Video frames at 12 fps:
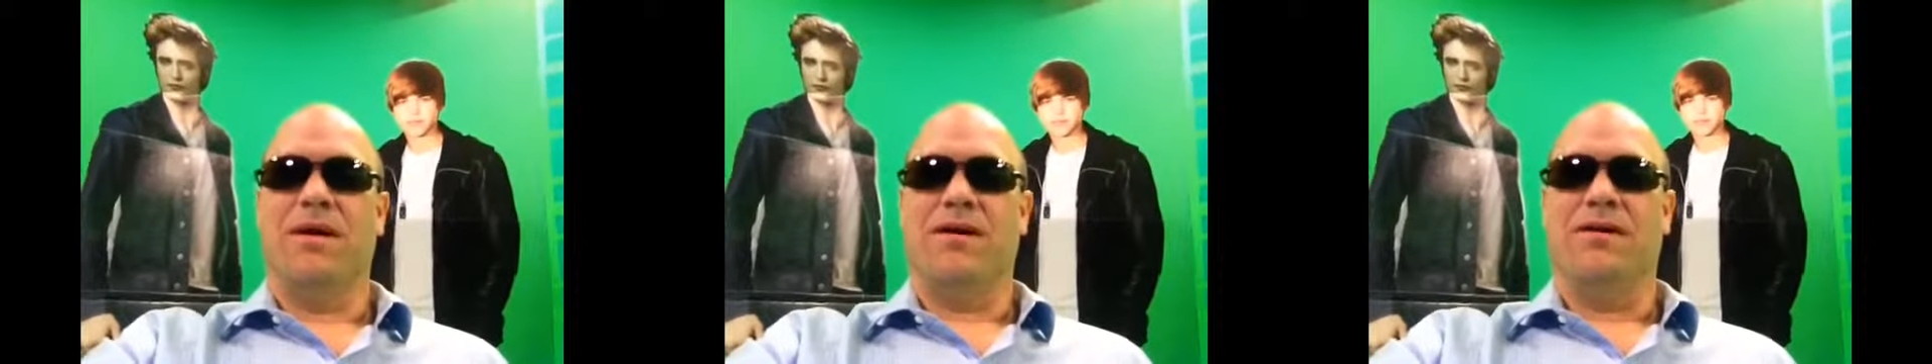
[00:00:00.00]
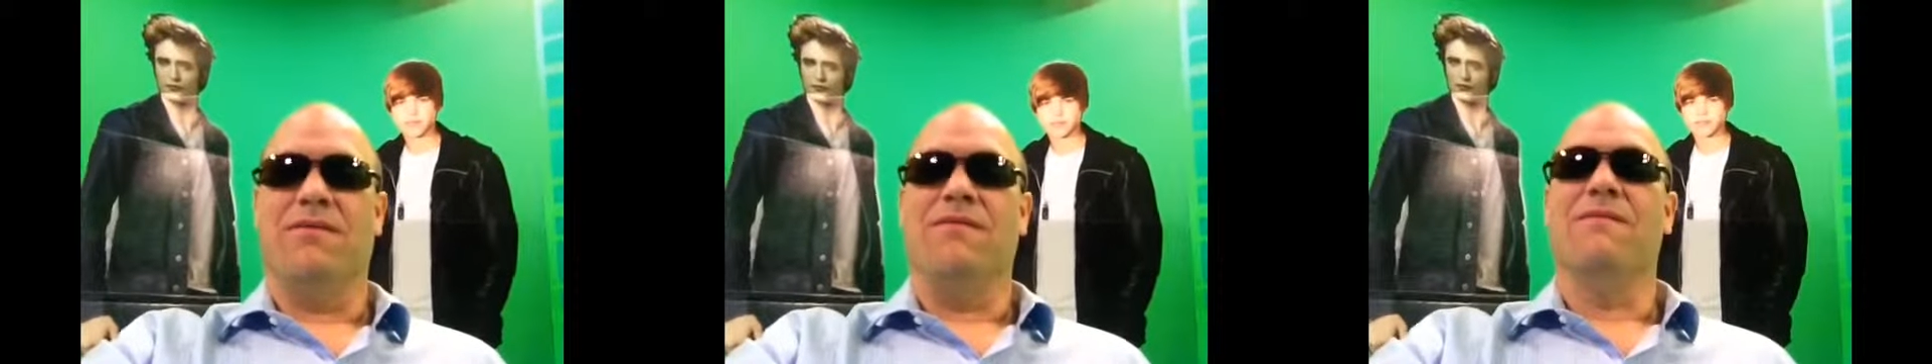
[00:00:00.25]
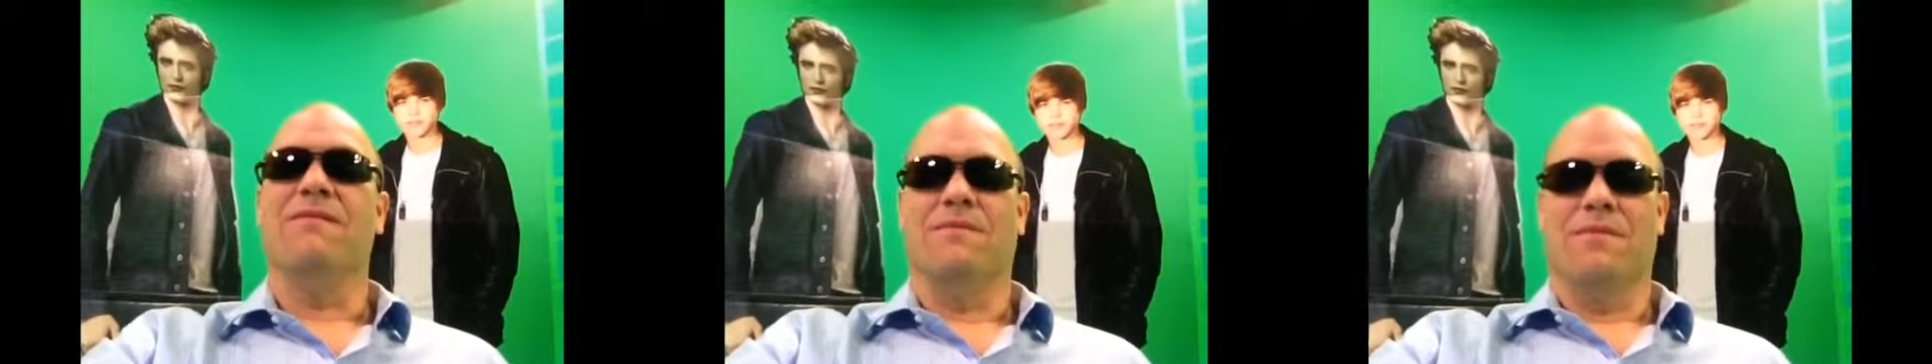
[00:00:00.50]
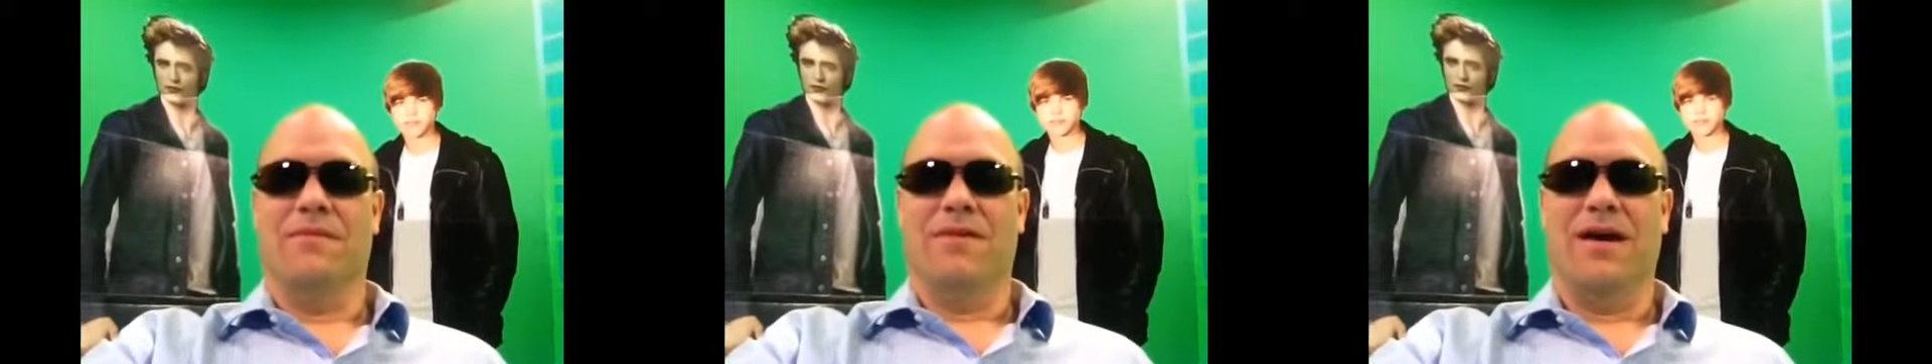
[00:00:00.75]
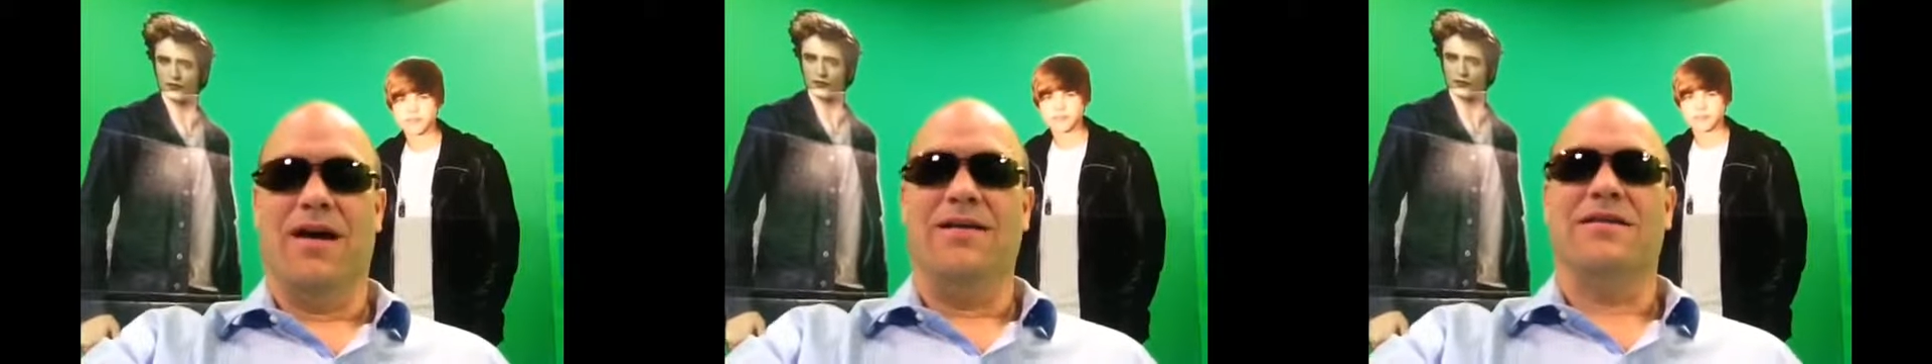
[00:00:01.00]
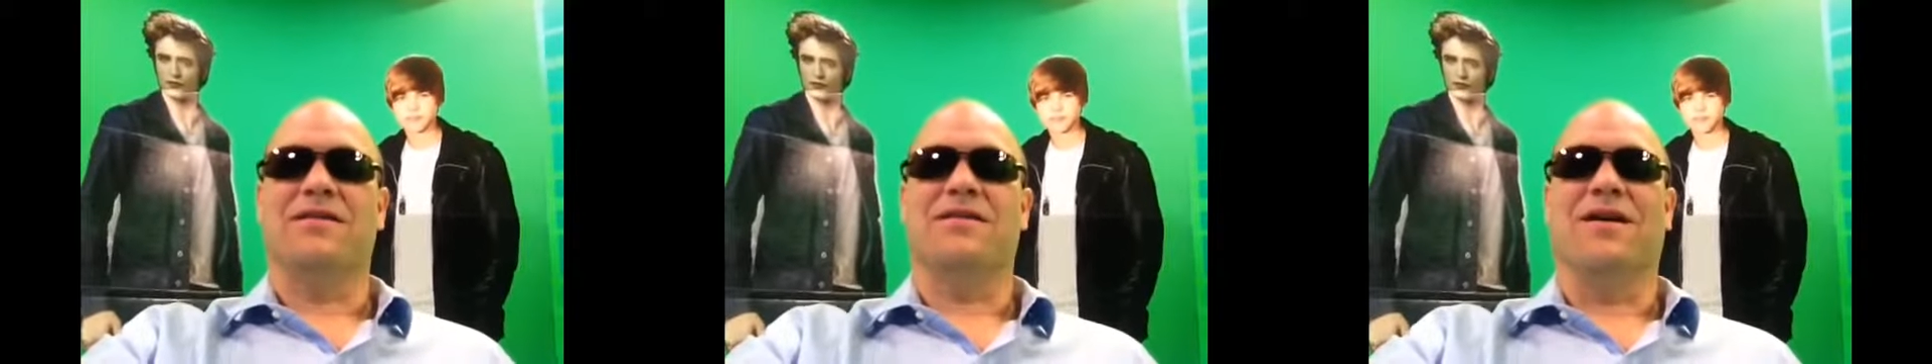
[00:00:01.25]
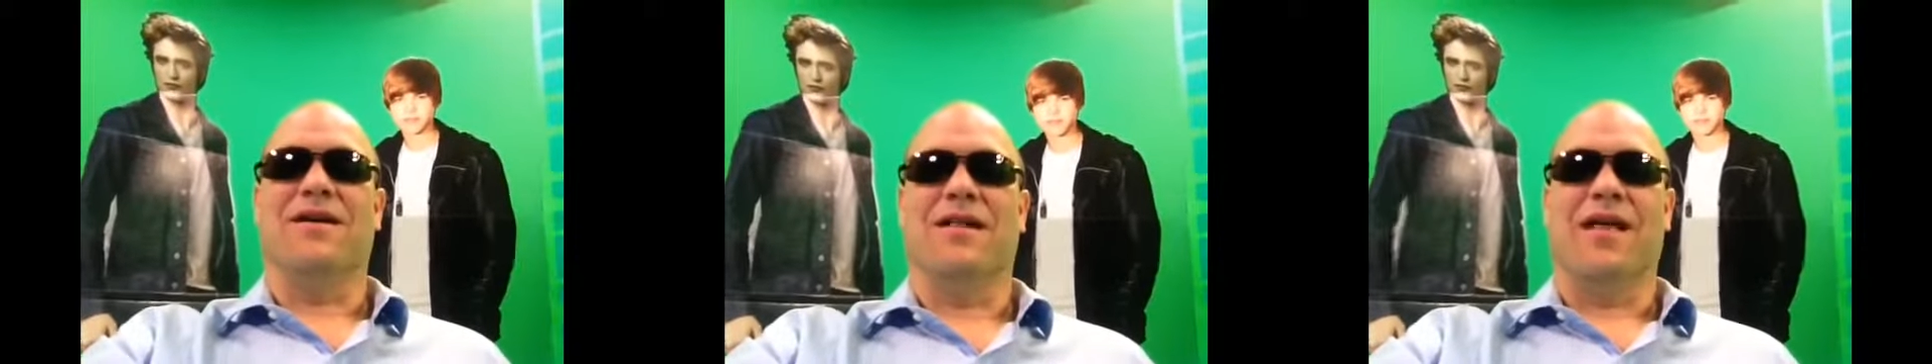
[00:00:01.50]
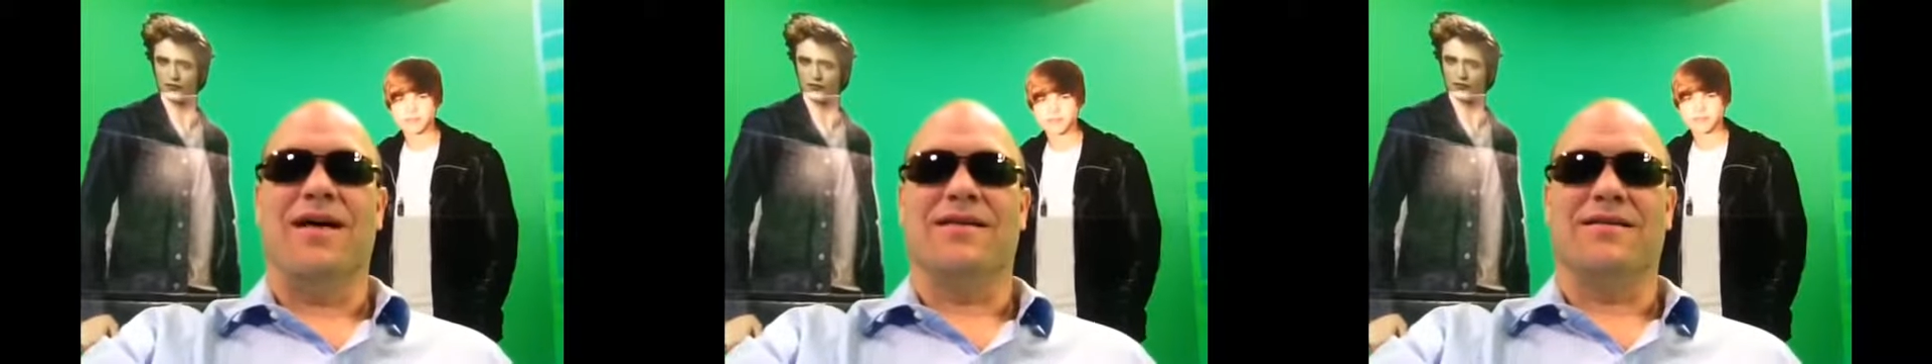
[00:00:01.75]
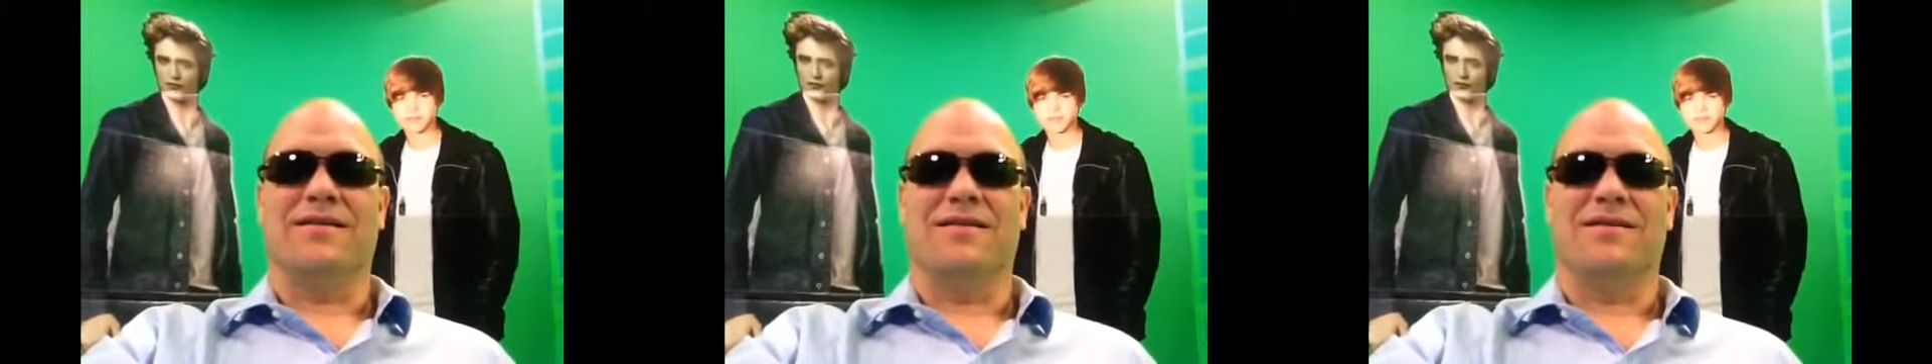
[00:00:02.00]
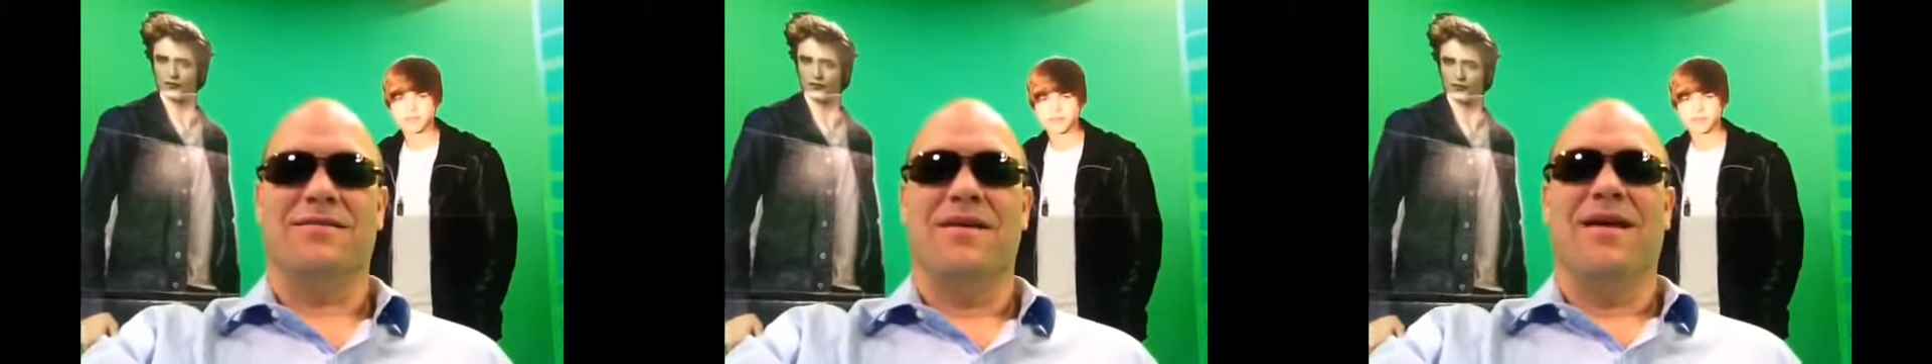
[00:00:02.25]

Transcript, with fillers: pair of nice sunglasses,